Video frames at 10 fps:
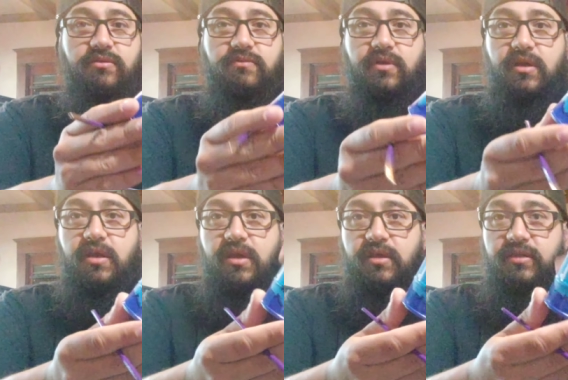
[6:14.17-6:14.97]
So
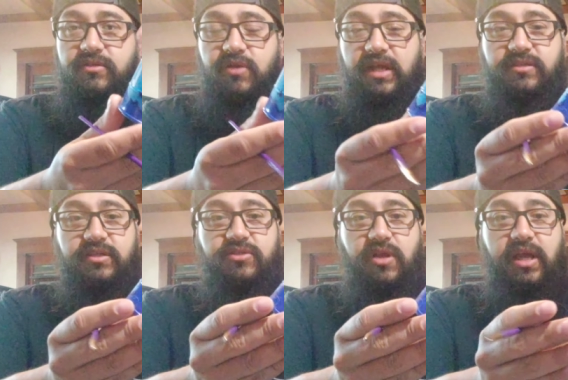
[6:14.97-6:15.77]
these are
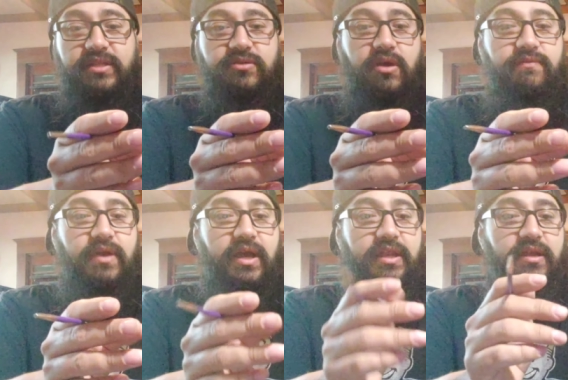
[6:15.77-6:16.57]
actually drying, so
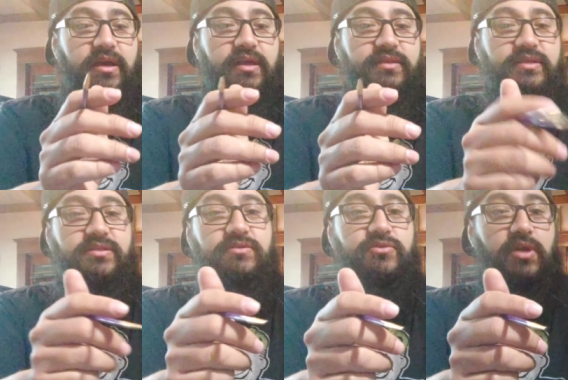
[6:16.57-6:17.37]
I've got
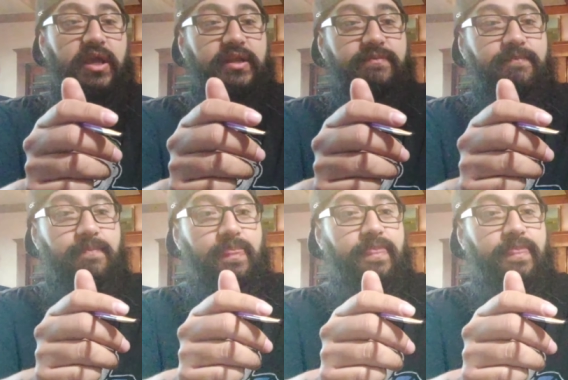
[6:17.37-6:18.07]
these two drying,